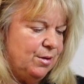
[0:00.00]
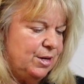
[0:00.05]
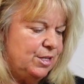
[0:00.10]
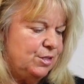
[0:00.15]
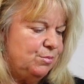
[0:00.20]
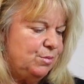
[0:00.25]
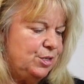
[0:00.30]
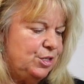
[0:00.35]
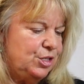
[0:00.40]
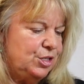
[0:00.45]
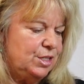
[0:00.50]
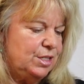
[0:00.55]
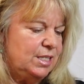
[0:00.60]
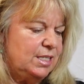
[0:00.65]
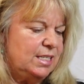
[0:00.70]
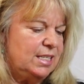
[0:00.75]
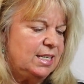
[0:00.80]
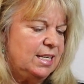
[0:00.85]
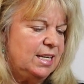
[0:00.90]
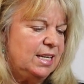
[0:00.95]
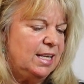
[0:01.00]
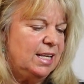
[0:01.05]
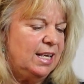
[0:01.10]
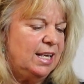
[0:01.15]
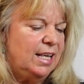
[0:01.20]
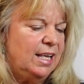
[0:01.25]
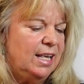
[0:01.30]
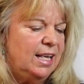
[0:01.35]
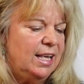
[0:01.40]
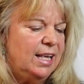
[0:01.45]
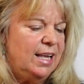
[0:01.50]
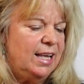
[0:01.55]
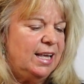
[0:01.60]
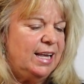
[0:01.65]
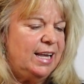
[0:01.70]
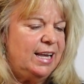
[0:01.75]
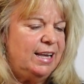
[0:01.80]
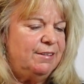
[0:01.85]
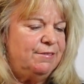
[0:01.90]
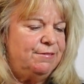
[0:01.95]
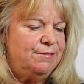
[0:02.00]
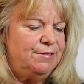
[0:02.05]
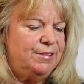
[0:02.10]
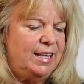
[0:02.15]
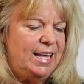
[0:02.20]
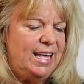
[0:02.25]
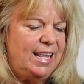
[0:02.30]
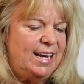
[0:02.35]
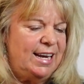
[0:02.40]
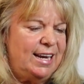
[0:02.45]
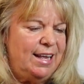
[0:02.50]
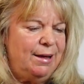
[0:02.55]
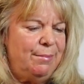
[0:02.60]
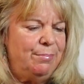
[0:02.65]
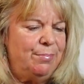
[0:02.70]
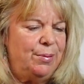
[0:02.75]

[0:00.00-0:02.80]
is we just inflate it up.